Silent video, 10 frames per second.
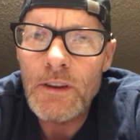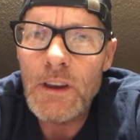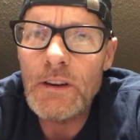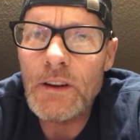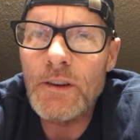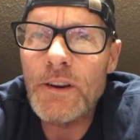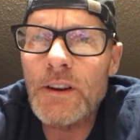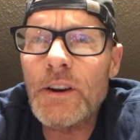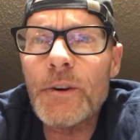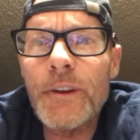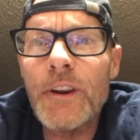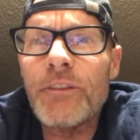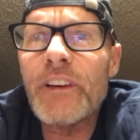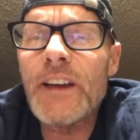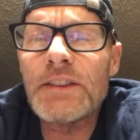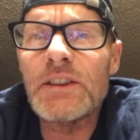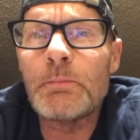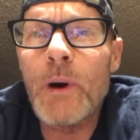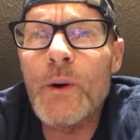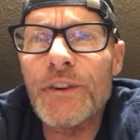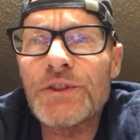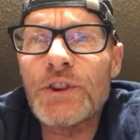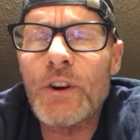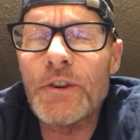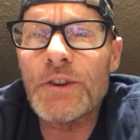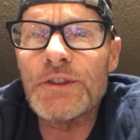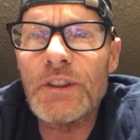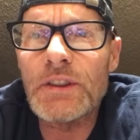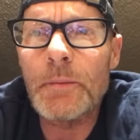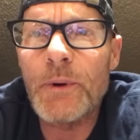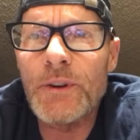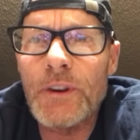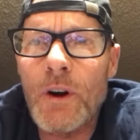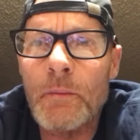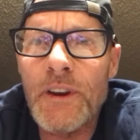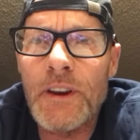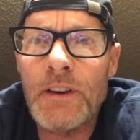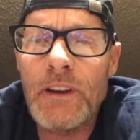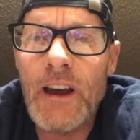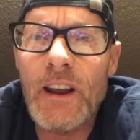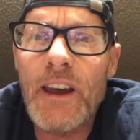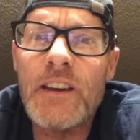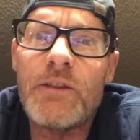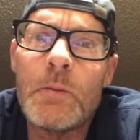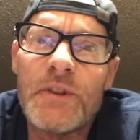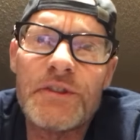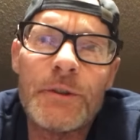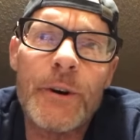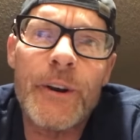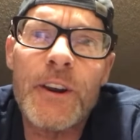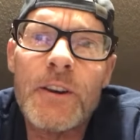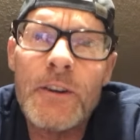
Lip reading: getting a good attorney to fight these bogus charges that they're putting on me out of Ava, Missouri.